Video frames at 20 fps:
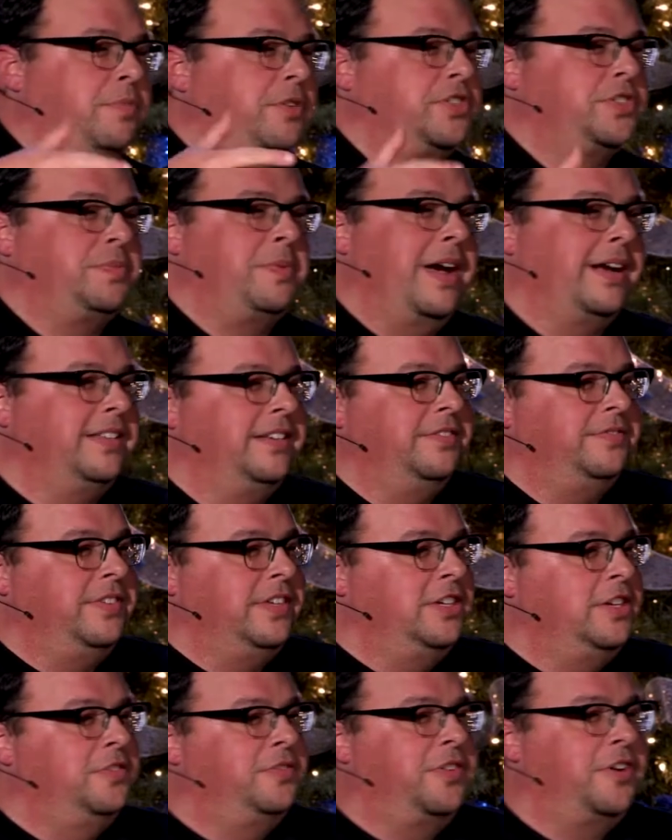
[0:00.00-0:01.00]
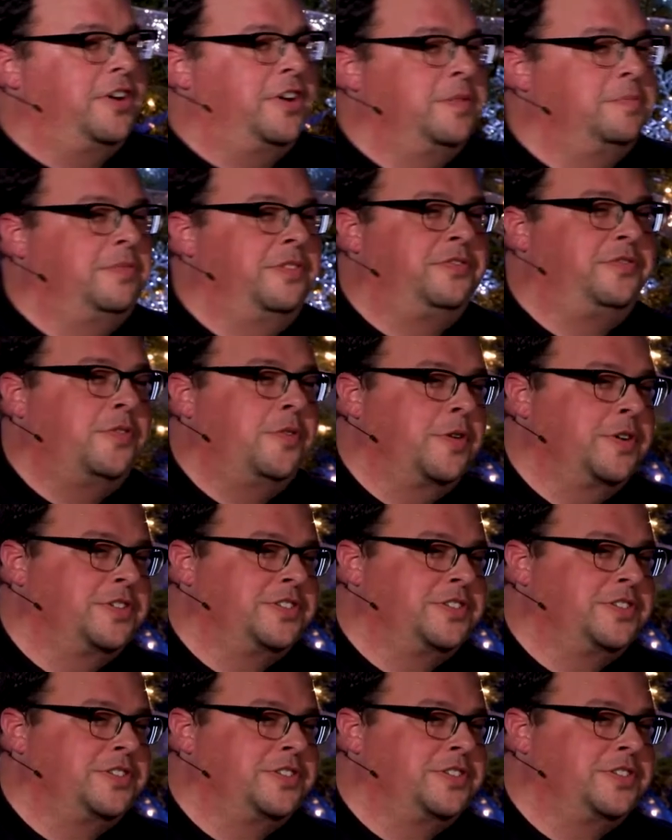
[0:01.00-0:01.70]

perspective than you've heard before.